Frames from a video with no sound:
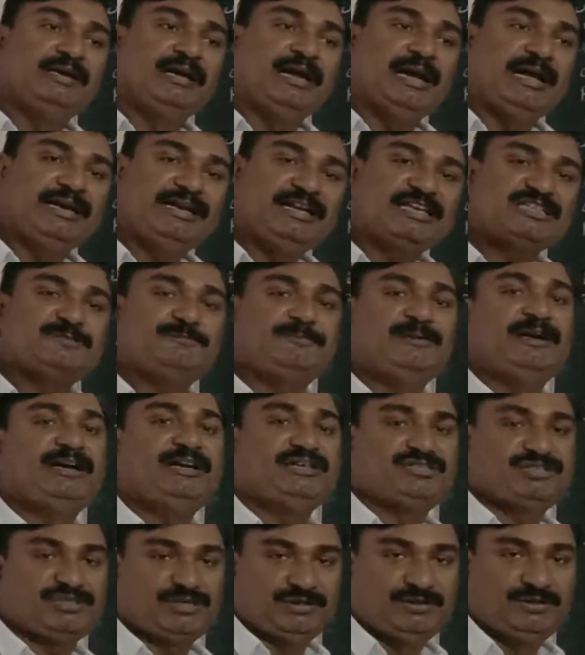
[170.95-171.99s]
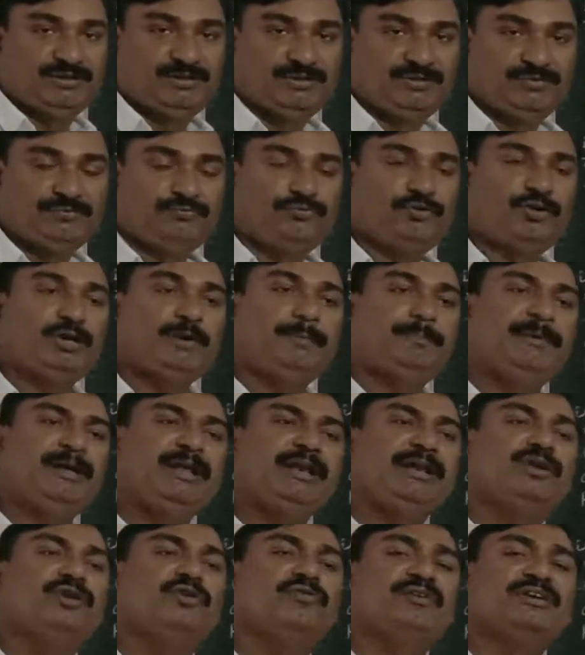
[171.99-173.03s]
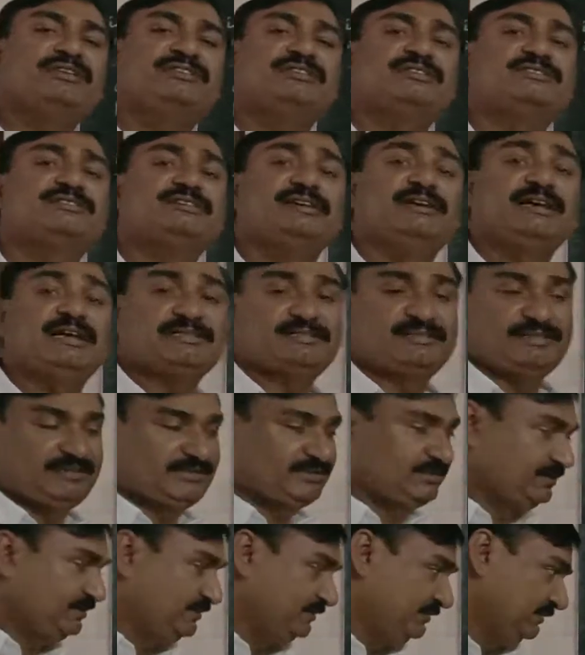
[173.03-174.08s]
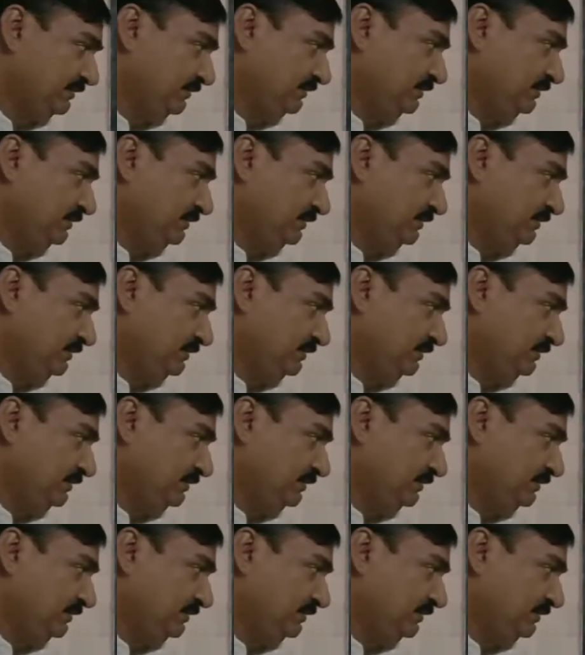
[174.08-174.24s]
any expenditure for repairing of existing assets,